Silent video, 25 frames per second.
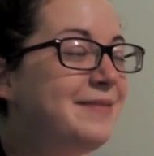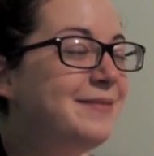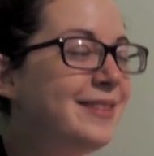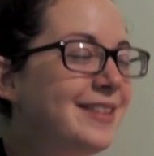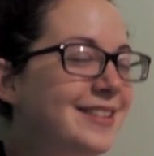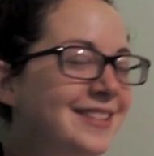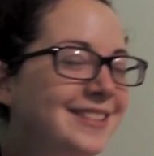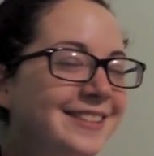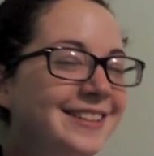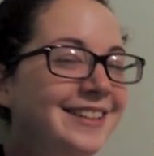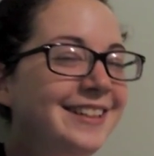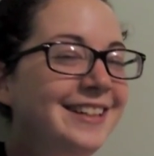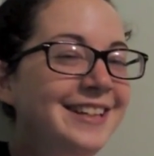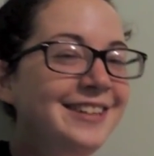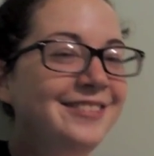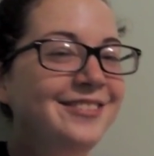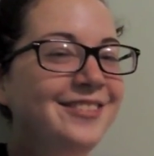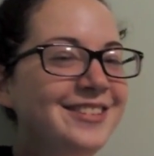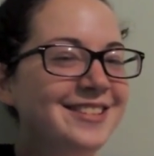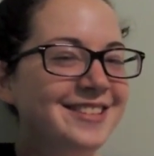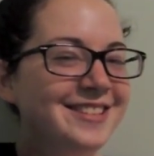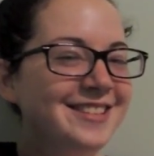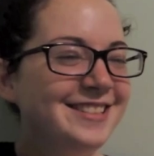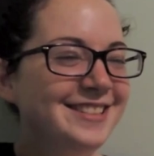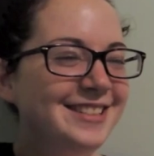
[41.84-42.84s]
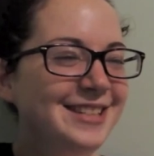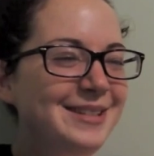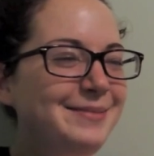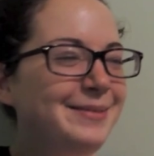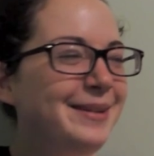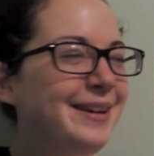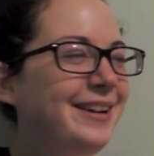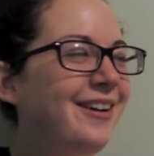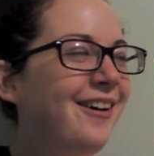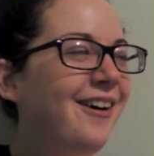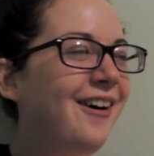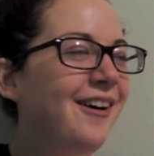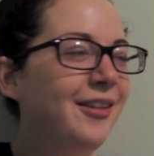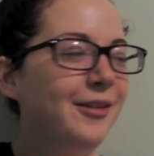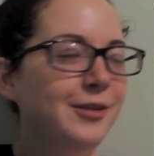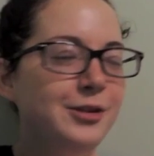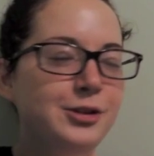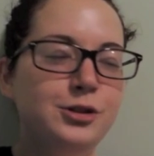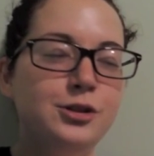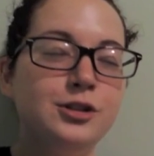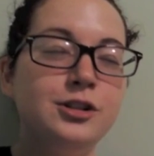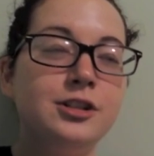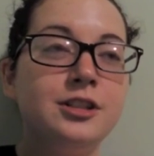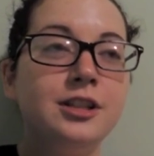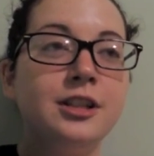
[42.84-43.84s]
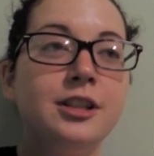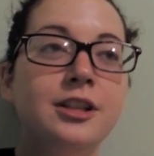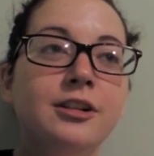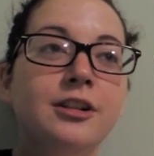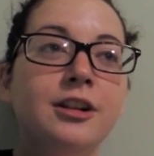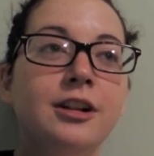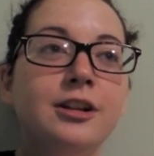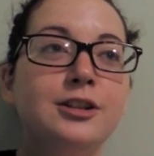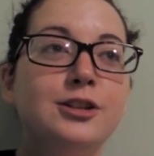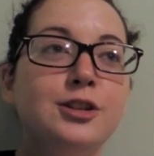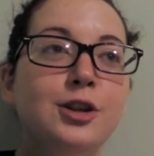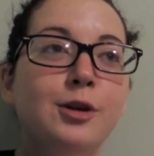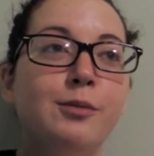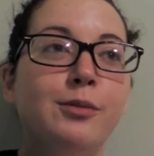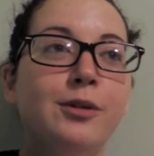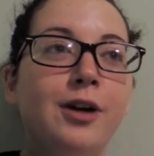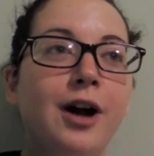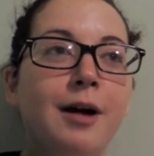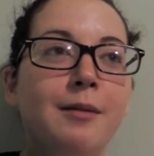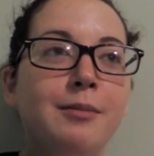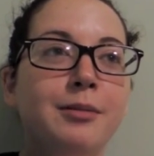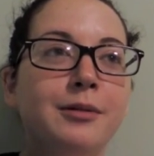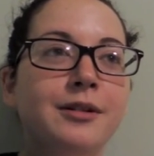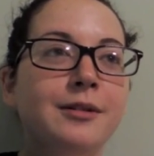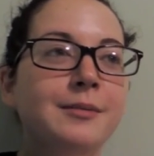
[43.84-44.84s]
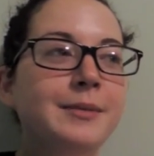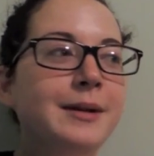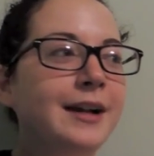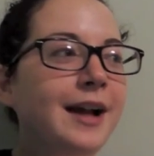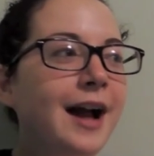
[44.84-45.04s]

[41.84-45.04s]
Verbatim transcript: this lady wasn't sleeping at all though. She was just sitting there like so proper. I'm